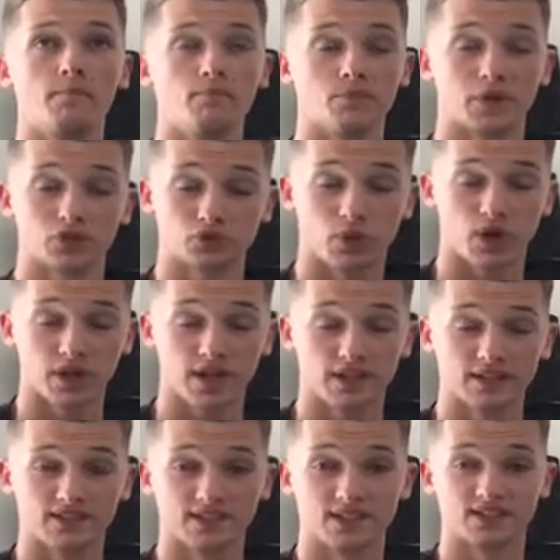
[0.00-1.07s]
my SWOT
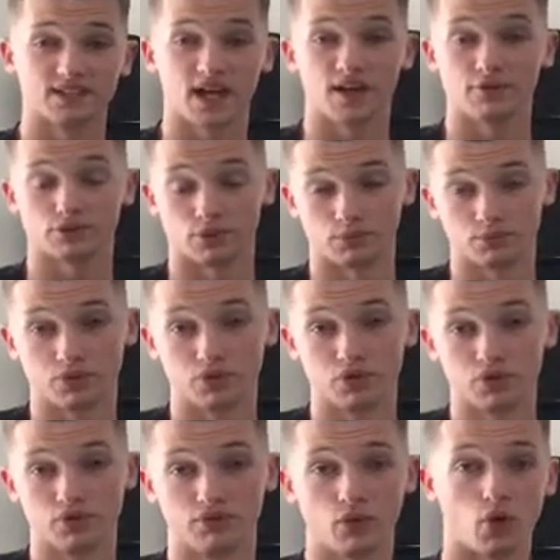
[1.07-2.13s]
analysis either
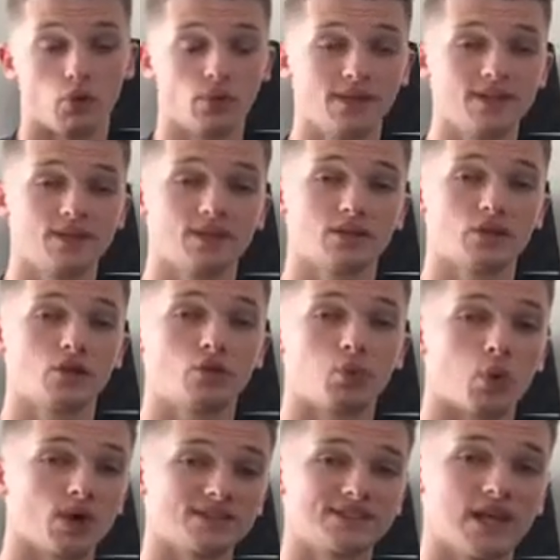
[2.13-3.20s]
improved or weakened,
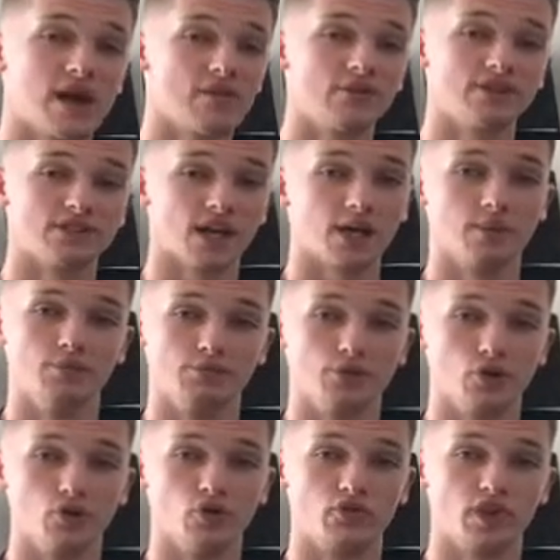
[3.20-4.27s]
what areas I
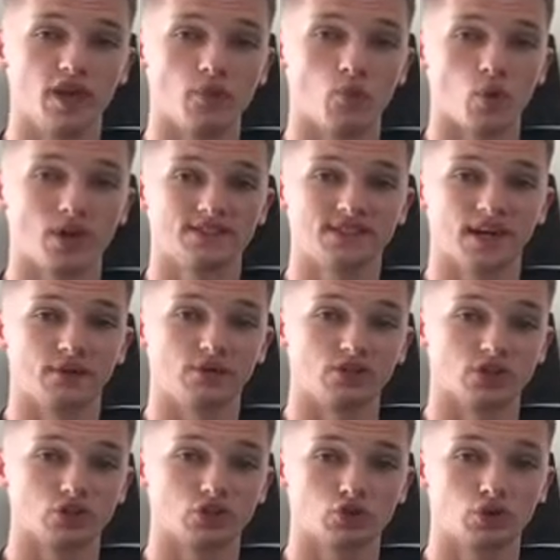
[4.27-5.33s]
improved in, what
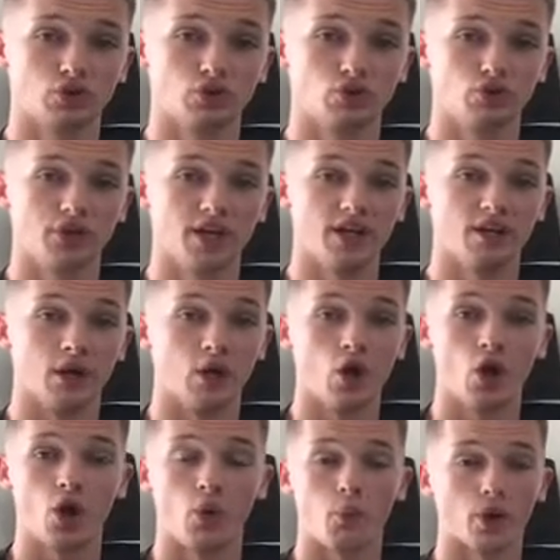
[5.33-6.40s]
areas I struggled in,
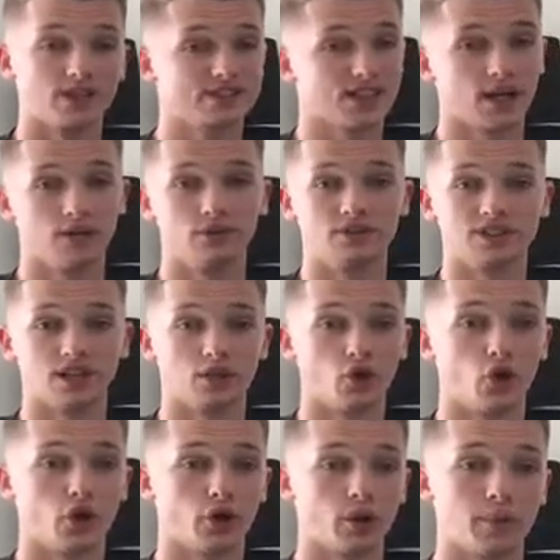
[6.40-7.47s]
and what areas I
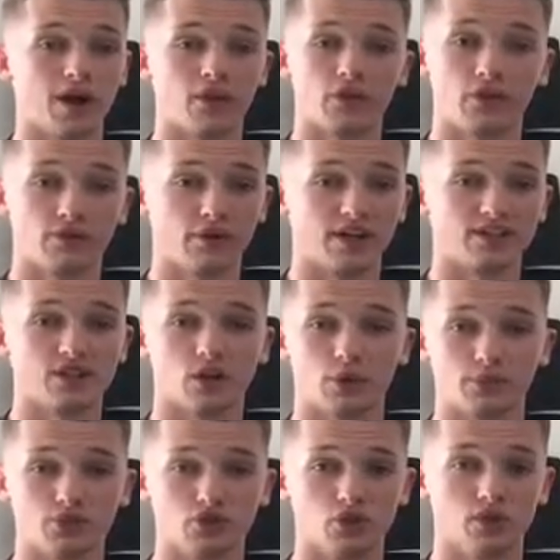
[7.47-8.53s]
learned about the threats and
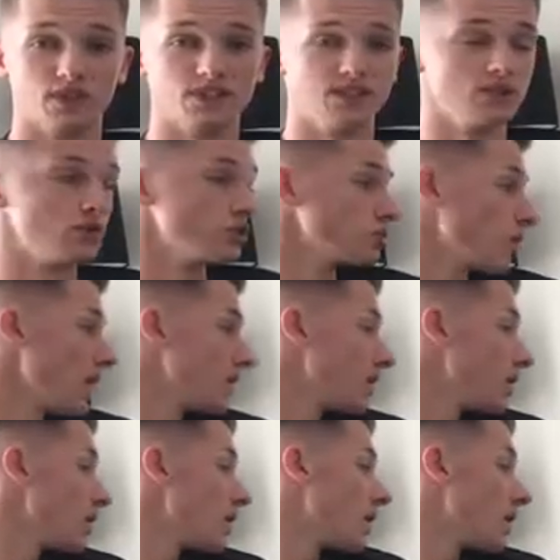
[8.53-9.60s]
opportunities as well.